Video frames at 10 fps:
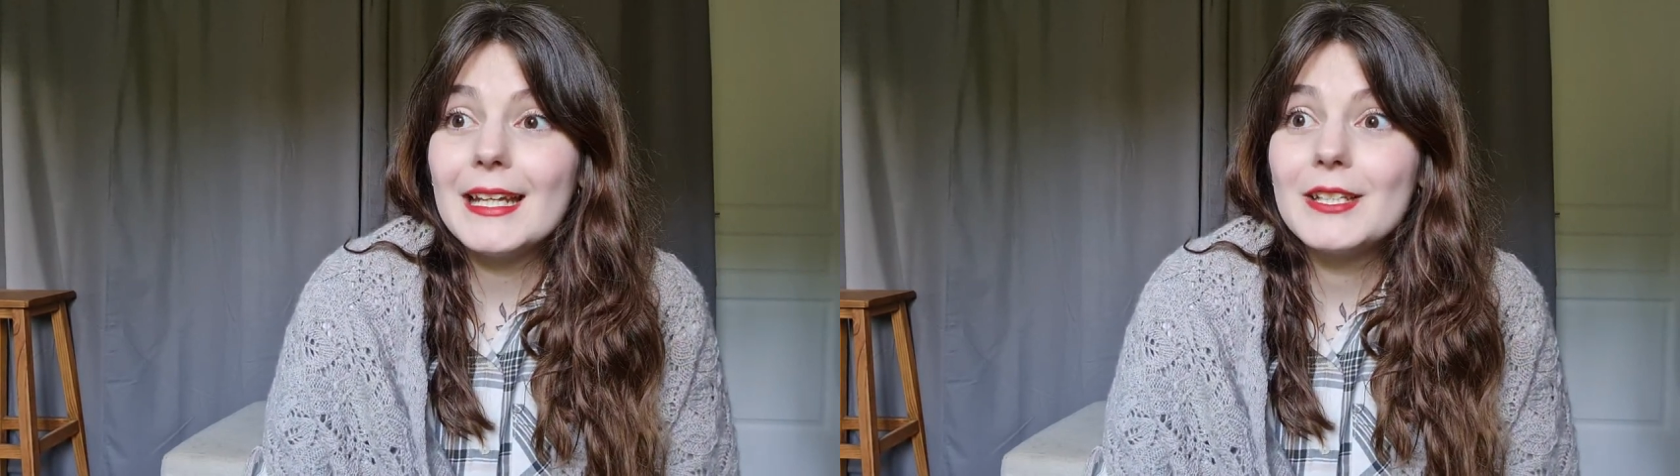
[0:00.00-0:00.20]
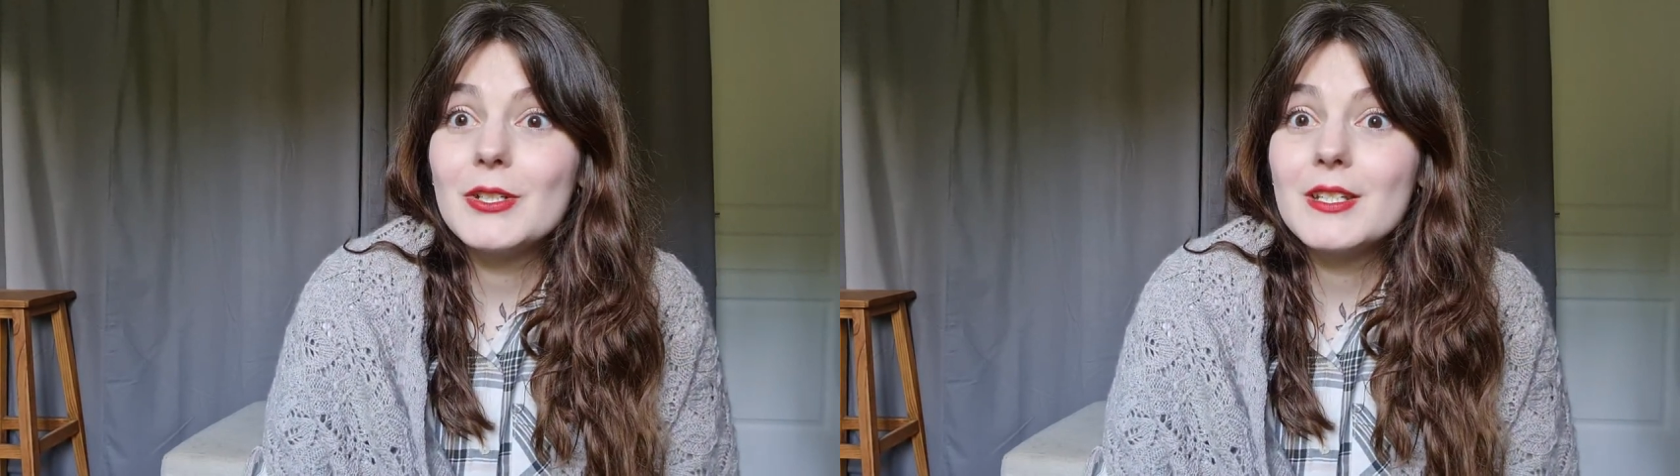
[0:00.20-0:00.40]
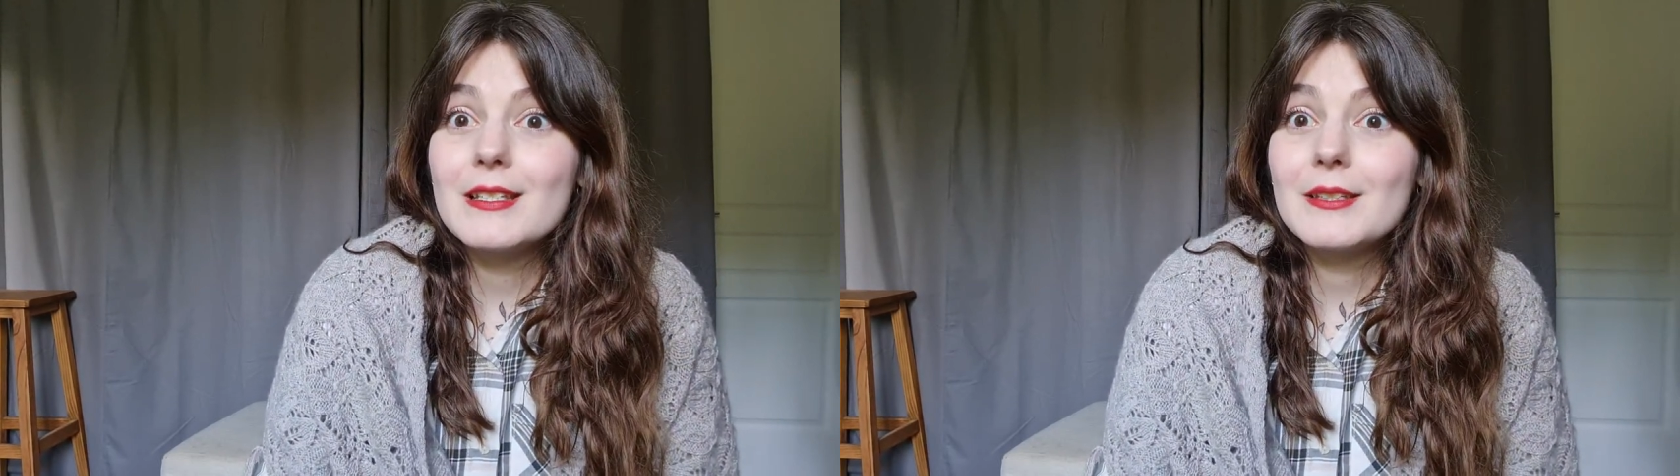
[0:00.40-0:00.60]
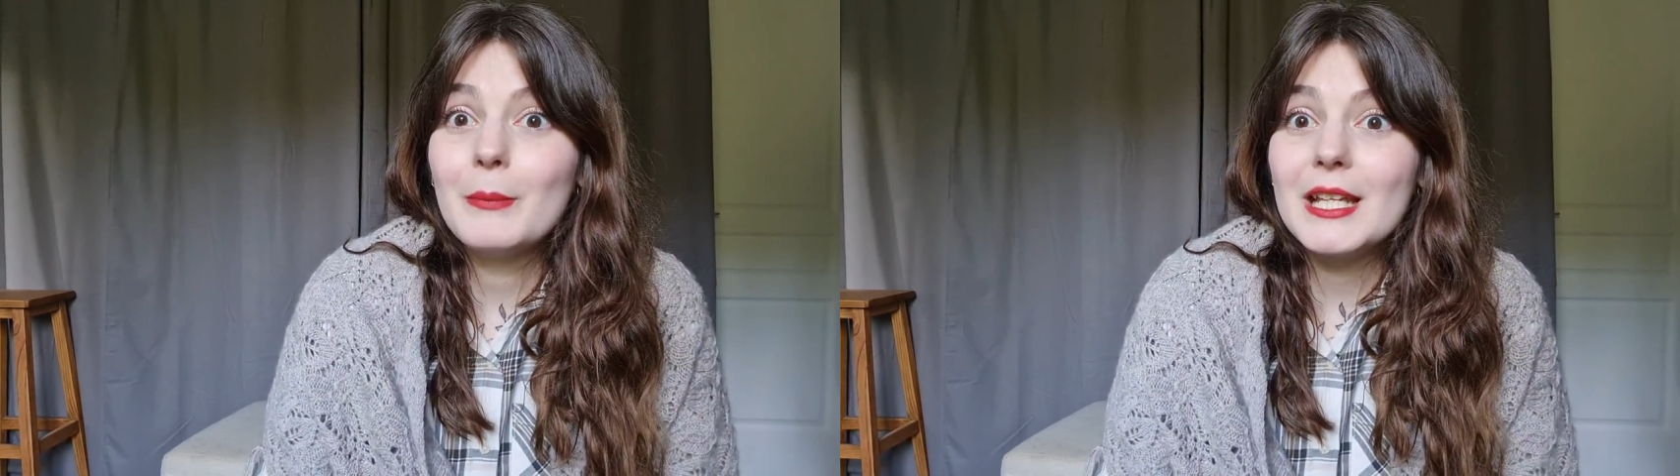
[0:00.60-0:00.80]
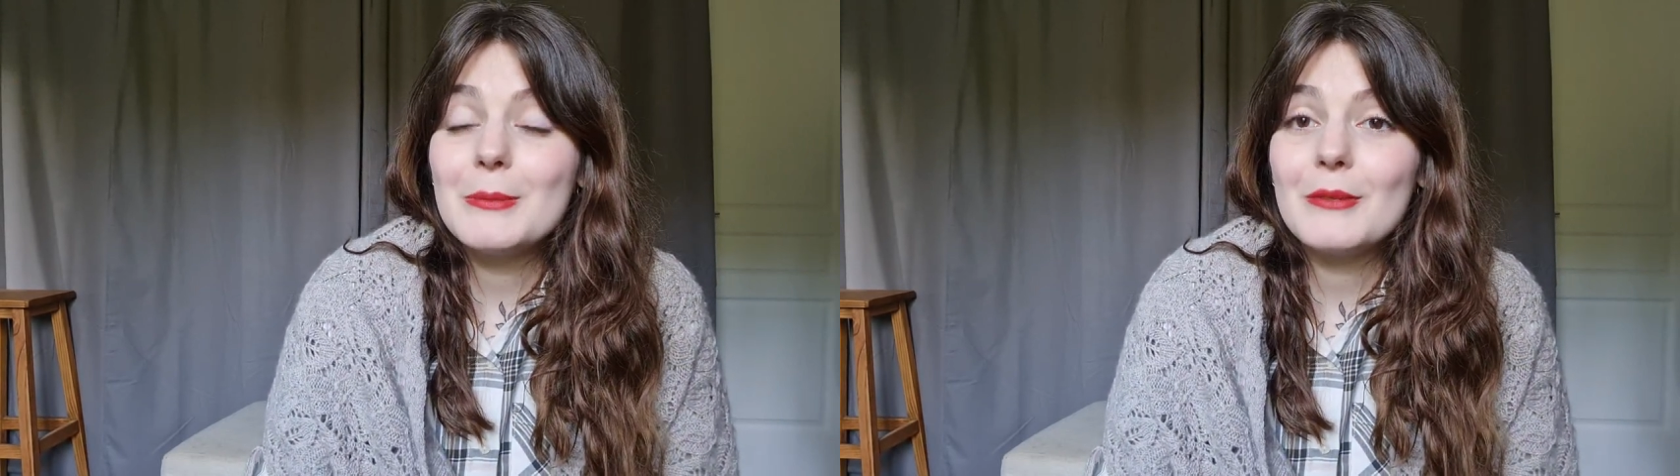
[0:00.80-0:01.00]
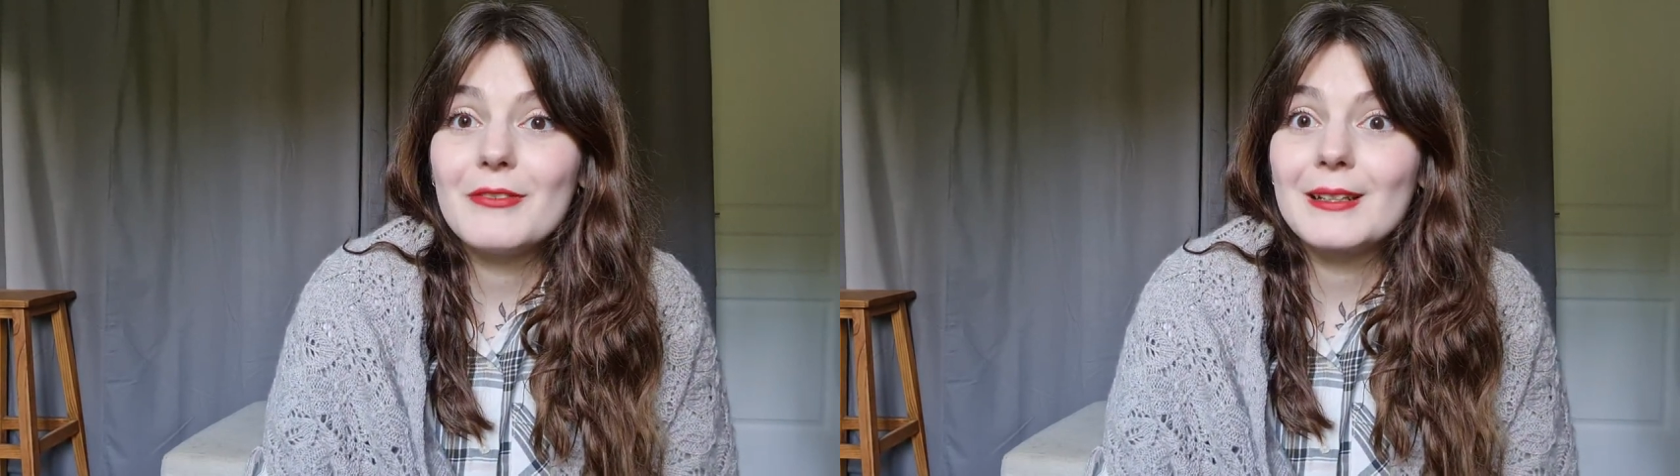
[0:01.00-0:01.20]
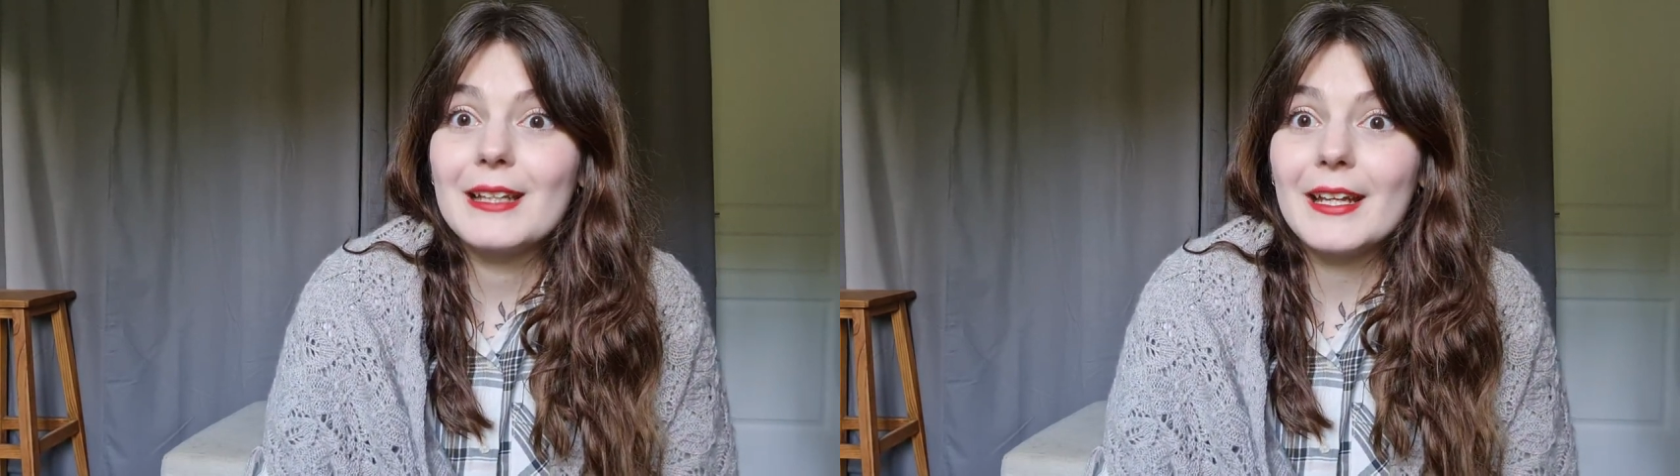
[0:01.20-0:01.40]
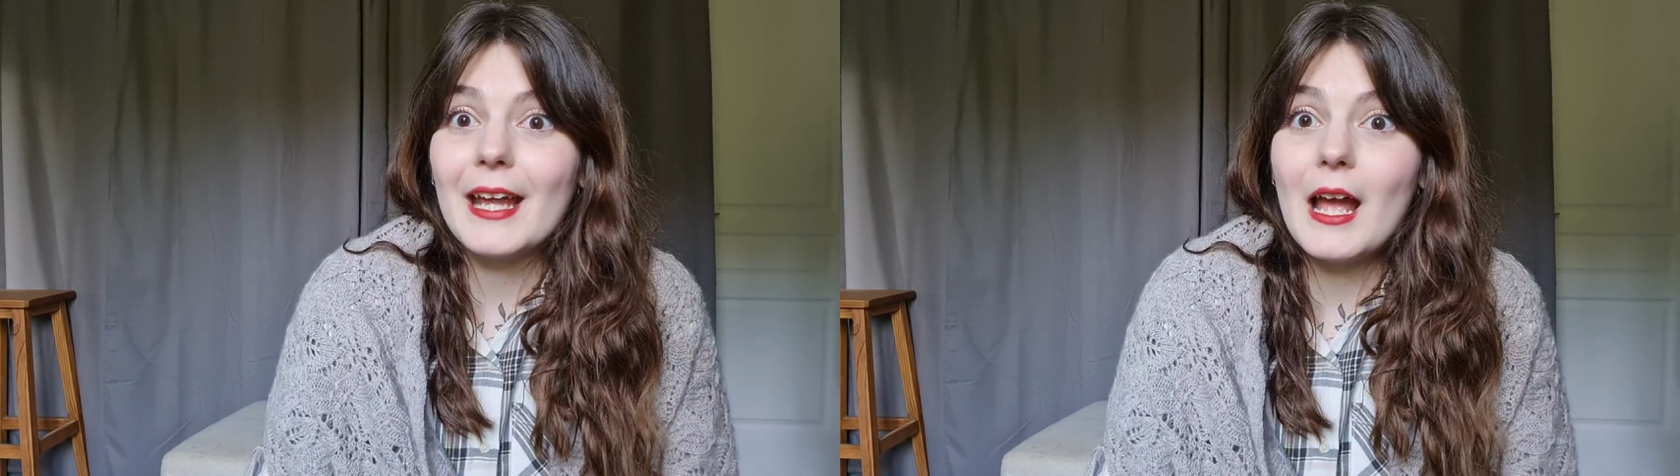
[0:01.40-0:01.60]
it just makes me feel
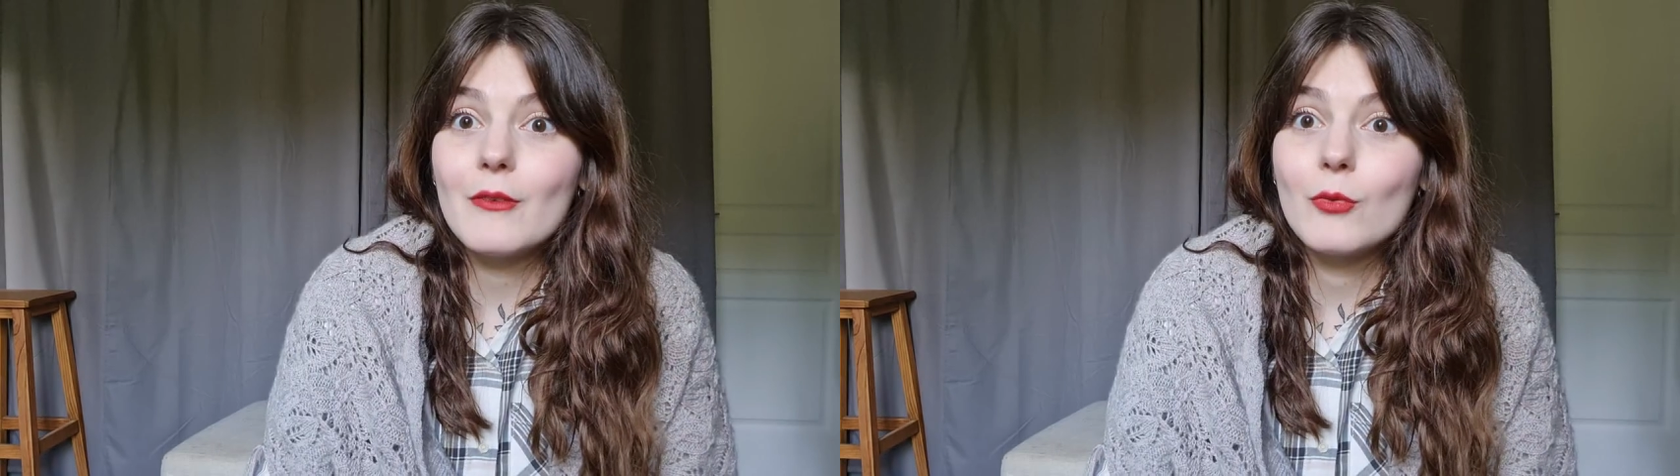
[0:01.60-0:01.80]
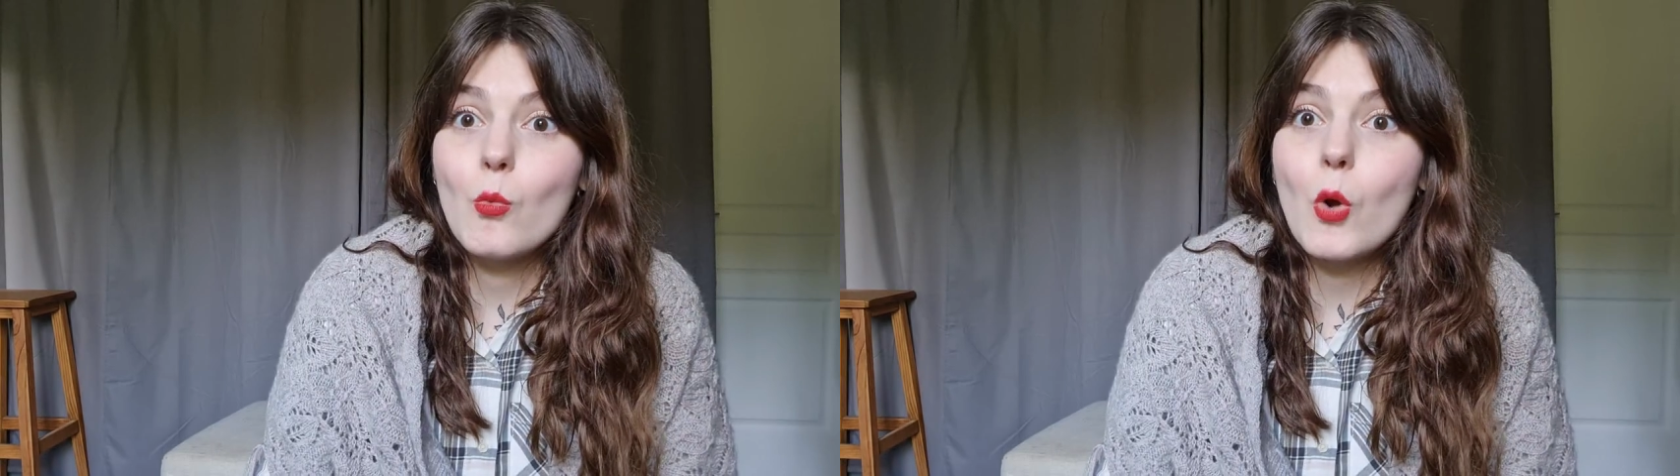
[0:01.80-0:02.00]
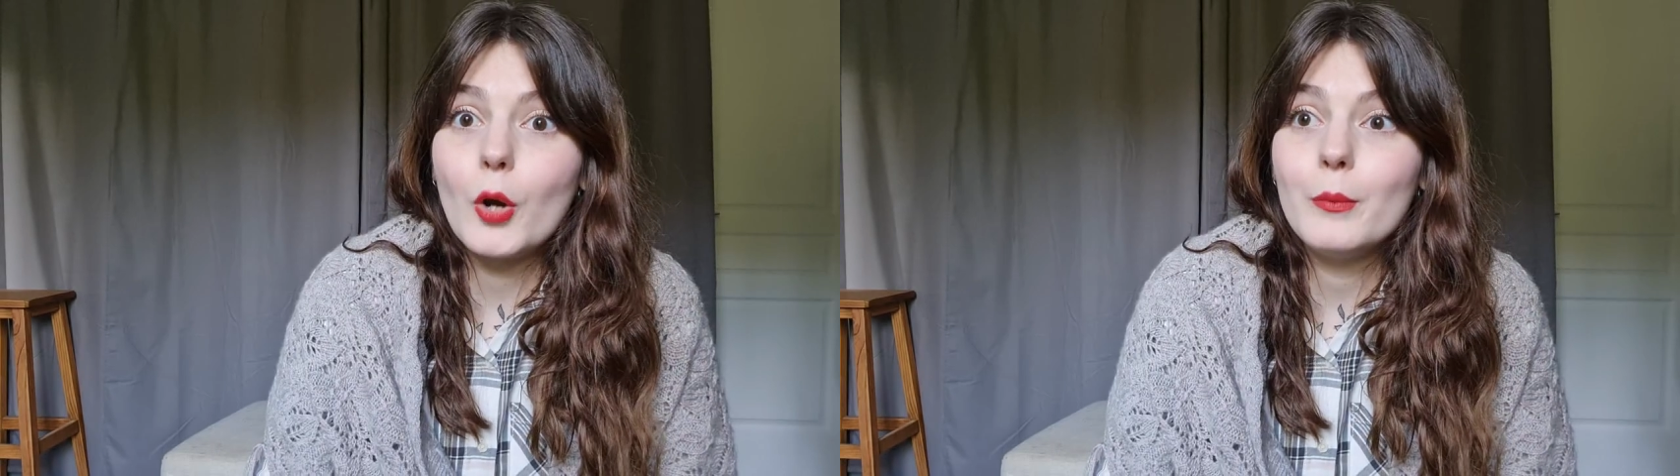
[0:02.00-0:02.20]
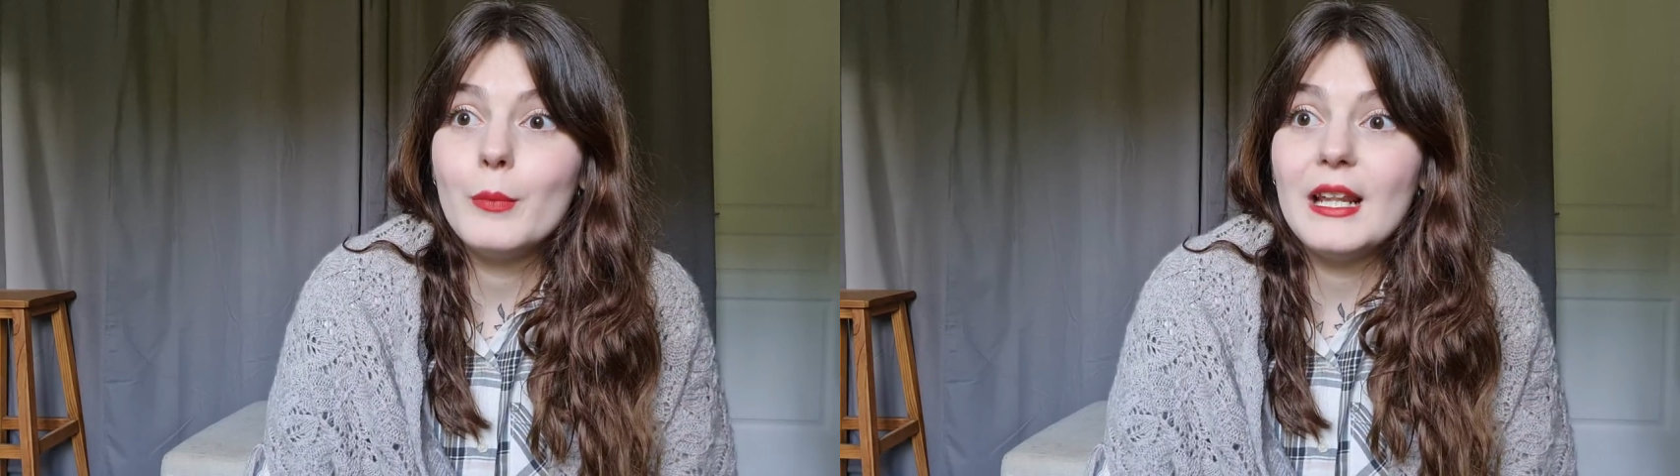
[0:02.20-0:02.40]
like I have a warm,